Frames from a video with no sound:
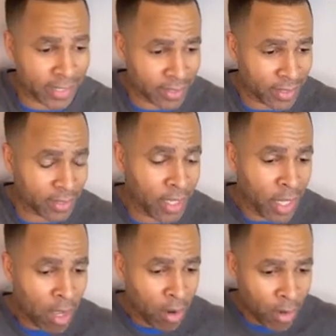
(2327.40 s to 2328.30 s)
it
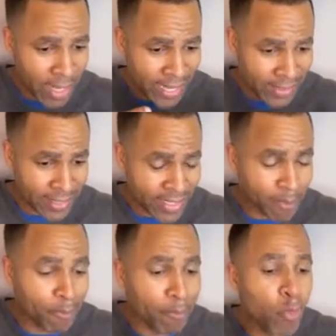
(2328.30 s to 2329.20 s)
says, More to
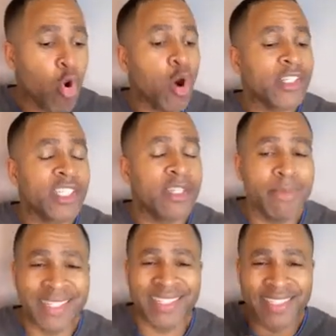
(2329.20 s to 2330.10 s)
be
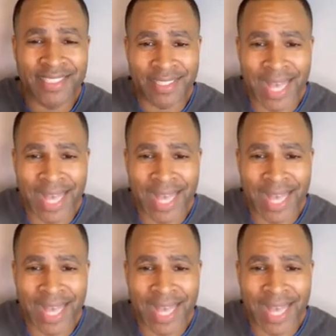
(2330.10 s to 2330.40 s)
desired are